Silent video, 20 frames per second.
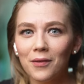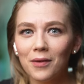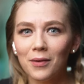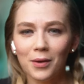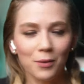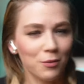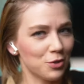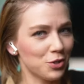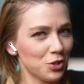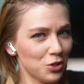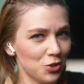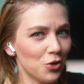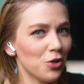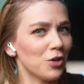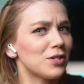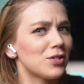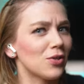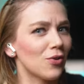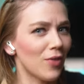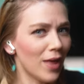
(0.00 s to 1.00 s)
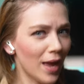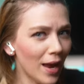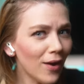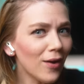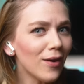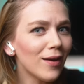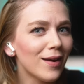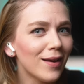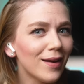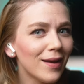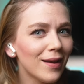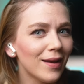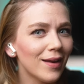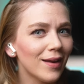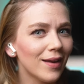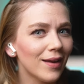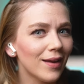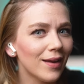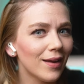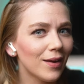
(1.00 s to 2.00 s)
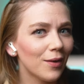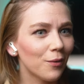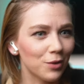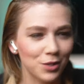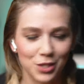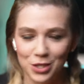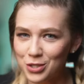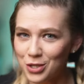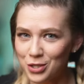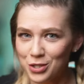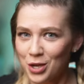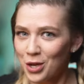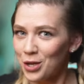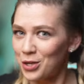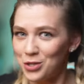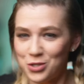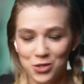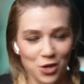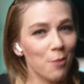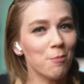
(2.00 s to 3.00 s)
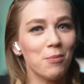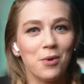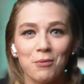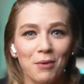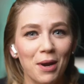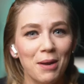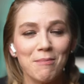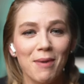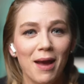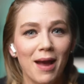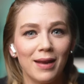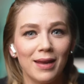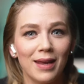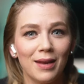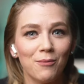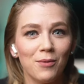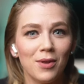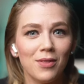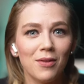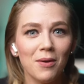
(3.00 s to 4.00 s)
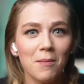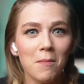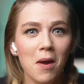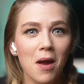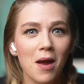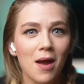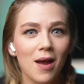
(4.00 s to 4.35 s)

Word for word: Like, was the shark still there? Was he just jumping right back in with him?